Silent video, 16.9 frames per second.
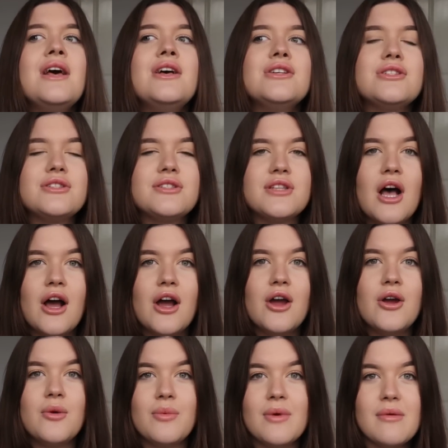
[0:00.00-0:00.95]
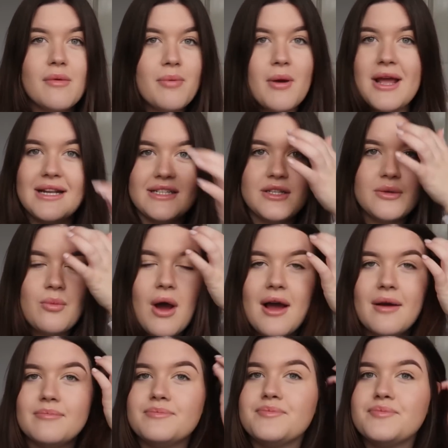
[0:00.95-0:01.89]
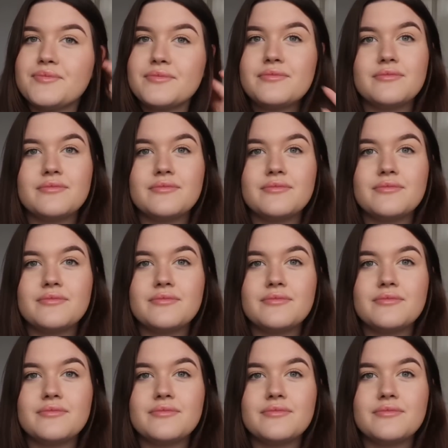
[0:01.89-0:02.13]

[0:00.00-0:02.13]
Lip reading: So we were put into one